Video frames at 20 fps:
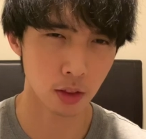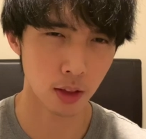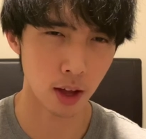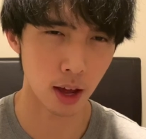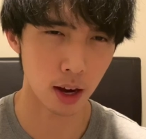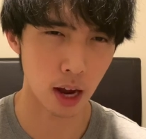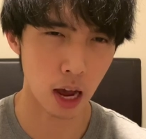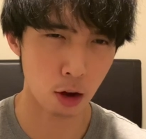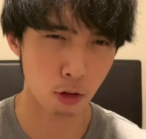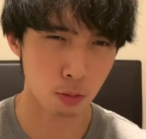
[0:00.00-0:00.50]

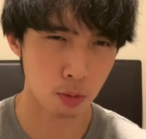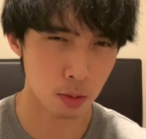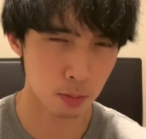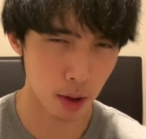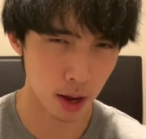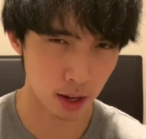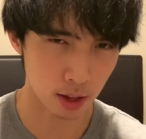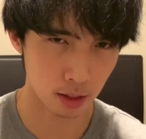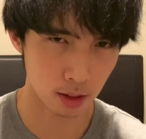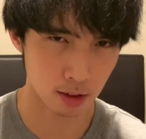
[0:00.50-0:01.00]
that I would be
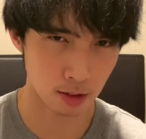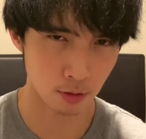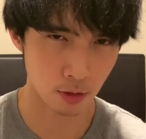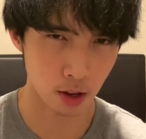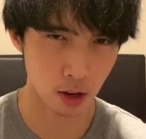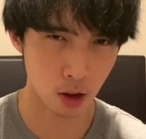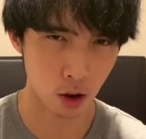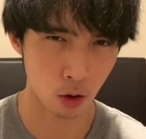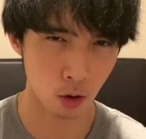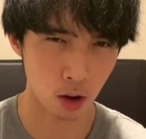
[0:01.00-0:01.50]
making this
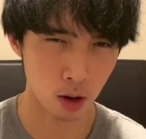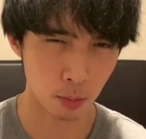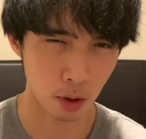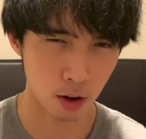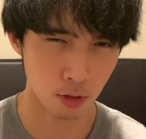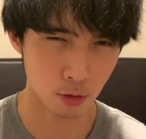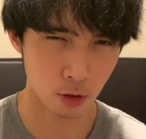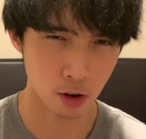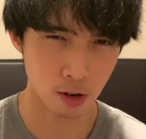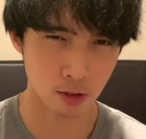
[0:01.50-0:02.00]
video in my
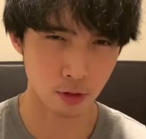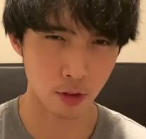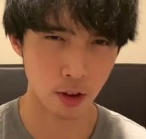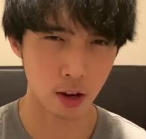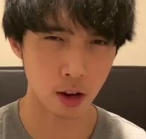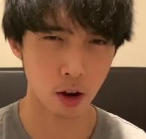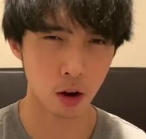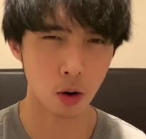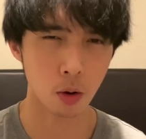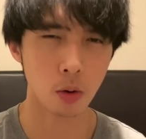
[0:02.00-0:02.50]
first
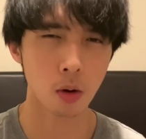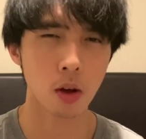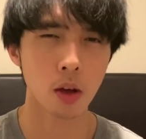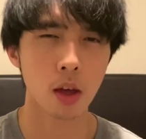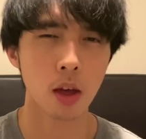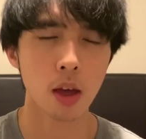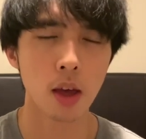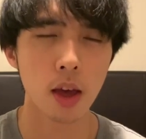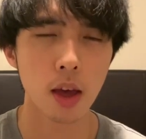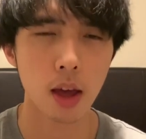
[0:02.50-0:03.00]
video
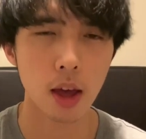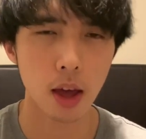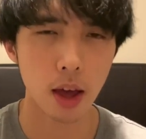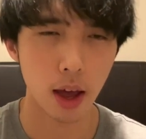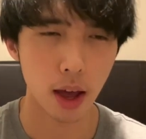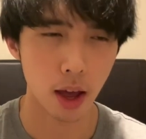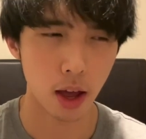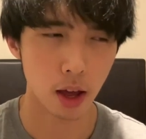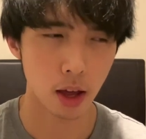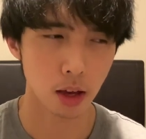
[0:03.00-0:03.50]

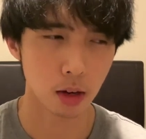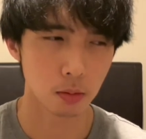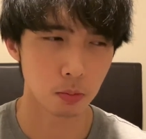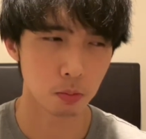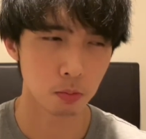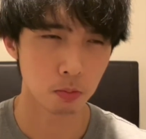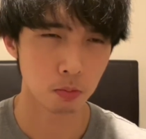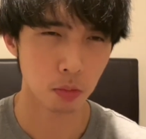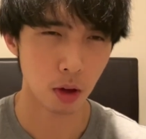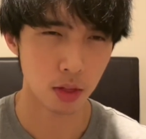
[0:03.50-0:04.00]
and
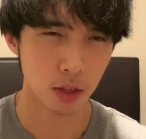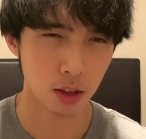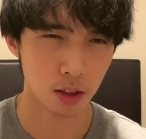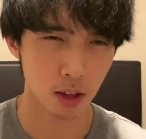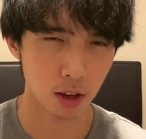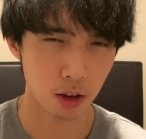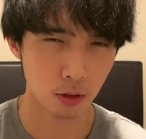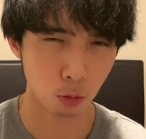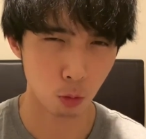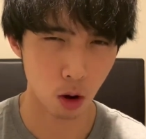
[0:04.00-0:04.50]
I think
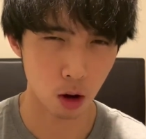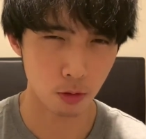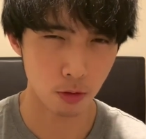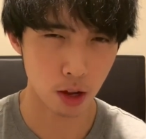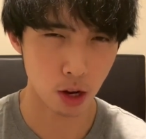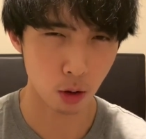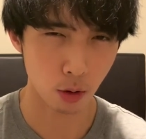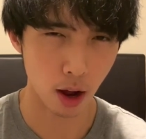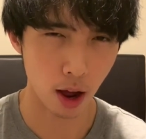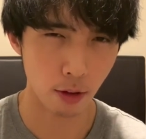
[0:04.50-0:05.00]
like one
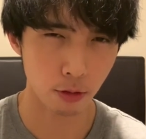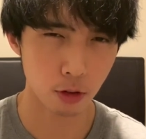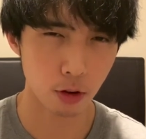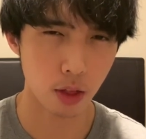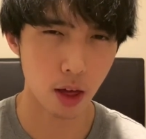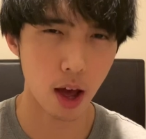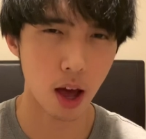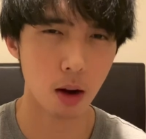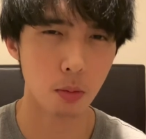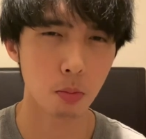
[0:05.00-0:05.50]
video after
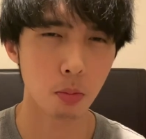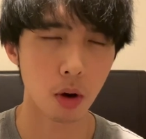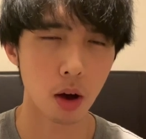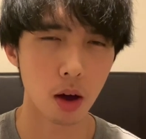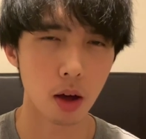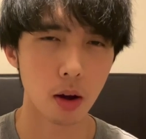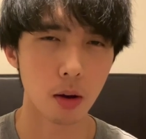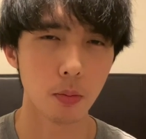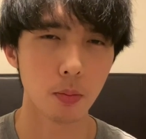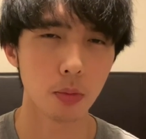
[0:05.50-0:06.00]
that,
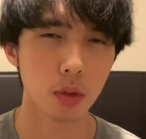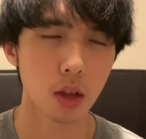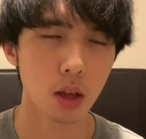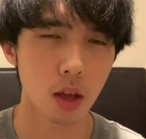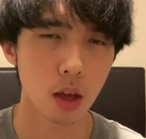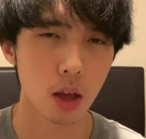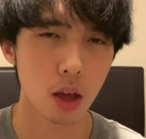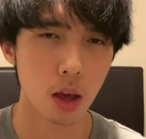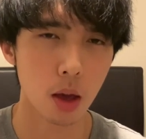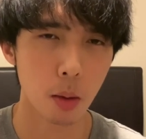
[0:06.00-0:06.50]
but
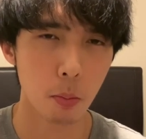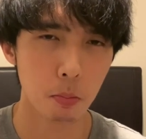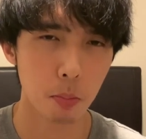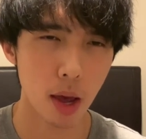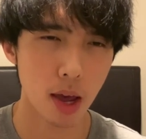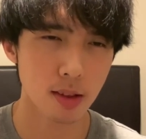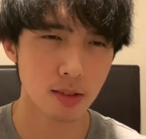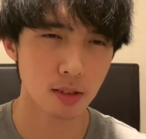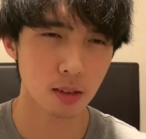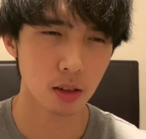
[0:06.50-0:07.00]

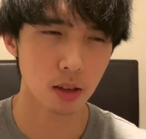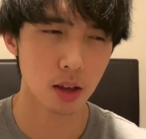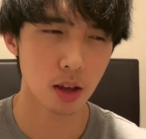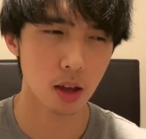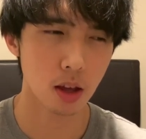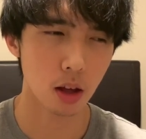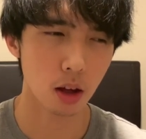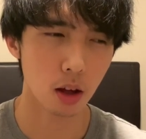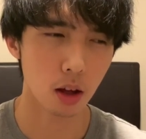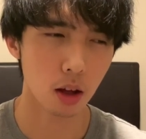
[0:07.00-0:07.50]

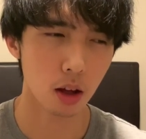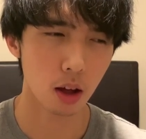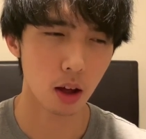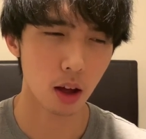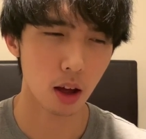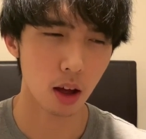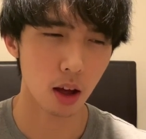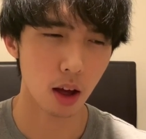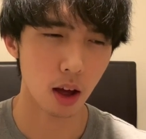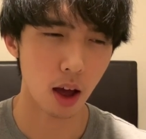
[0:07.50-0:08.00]
basically
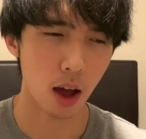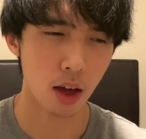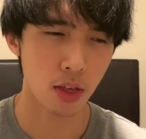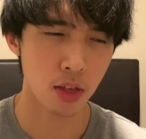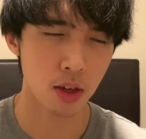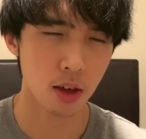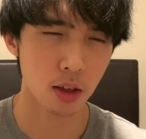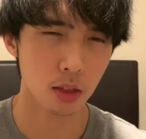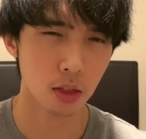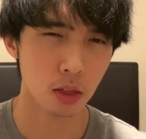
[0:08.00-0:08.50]
I
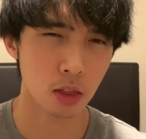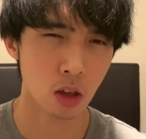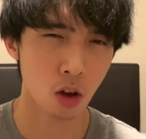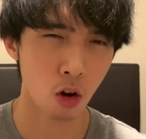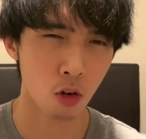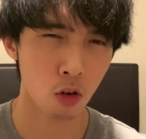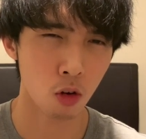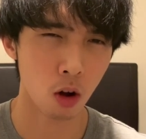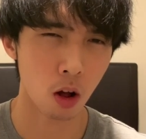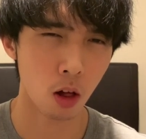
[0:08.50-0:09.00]
think the
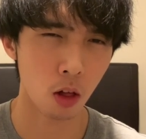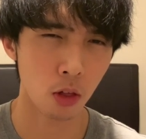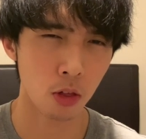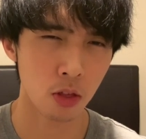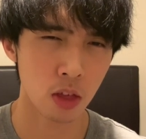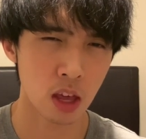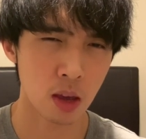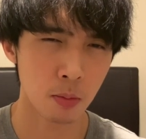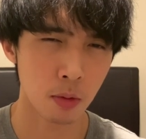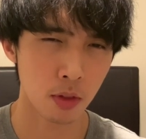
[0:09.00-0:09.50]
overall
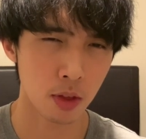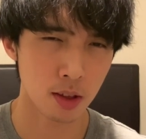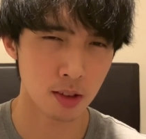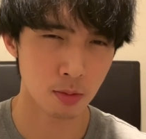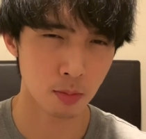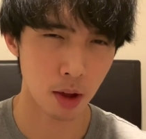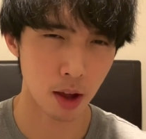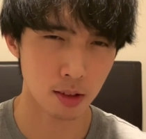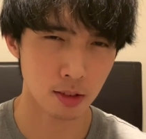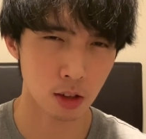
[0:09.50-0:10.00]
theme of these
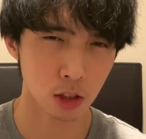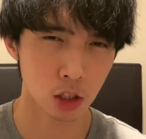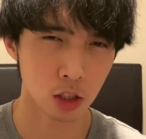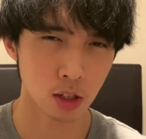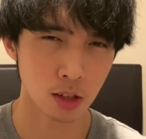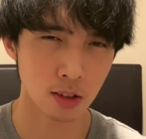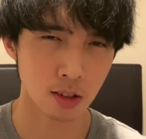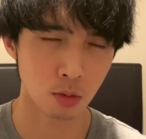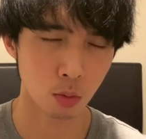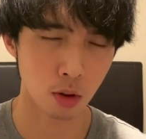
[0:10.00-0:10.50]

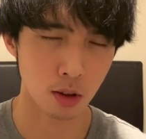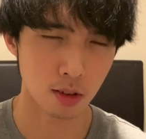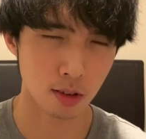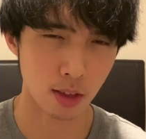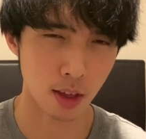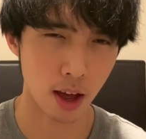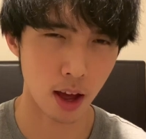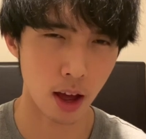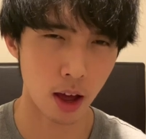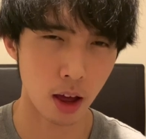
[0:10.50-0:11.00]
messages was
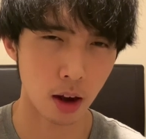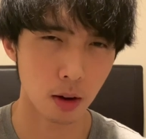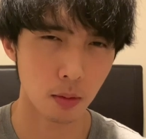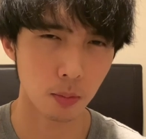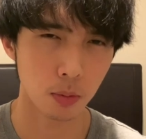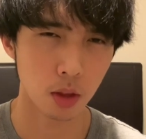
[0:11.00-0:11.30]
that